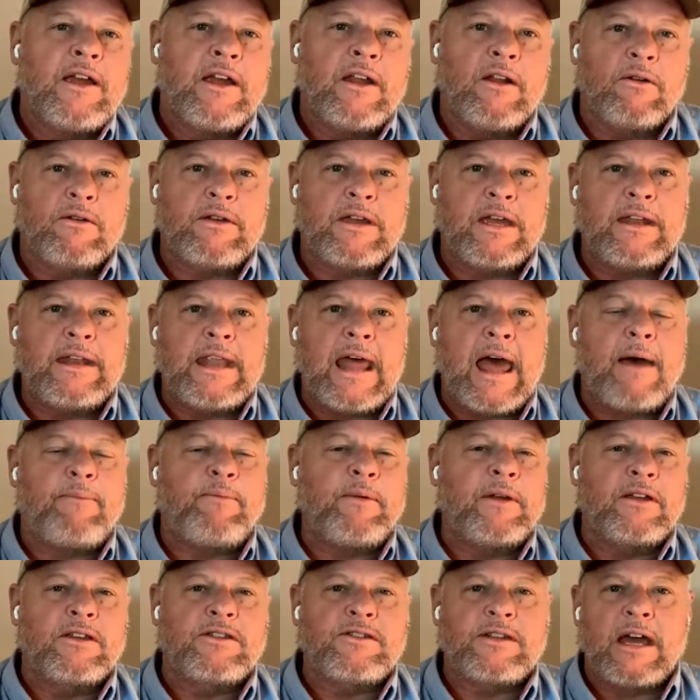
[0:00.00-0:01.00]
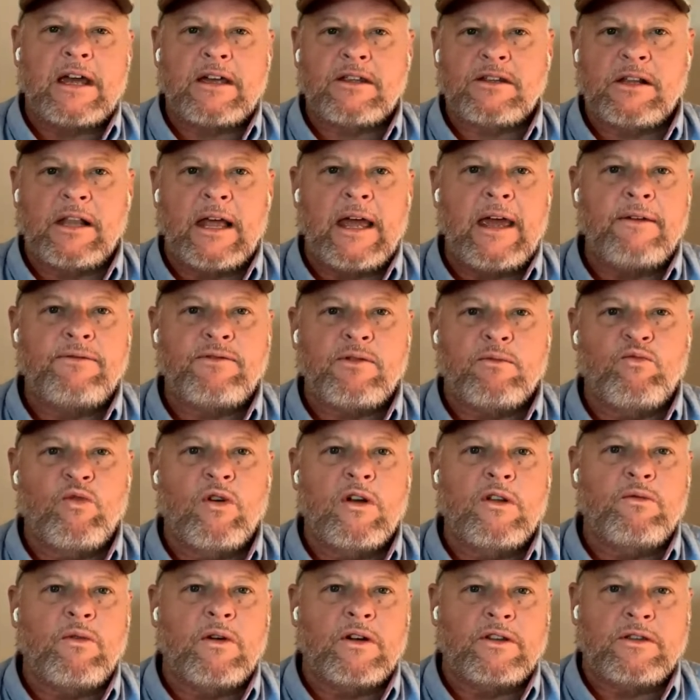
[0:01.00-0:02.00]
you know, kidnapping sex slaves and
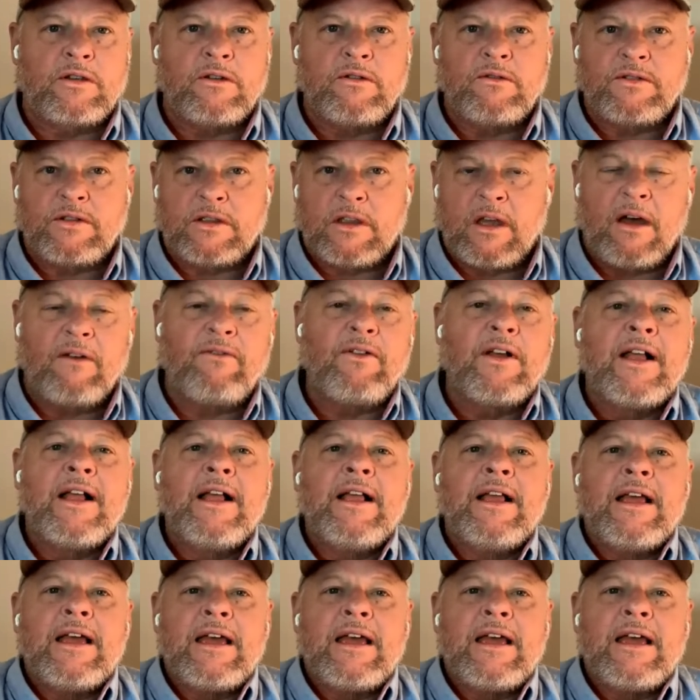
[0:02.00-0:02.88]
World War Two stuff,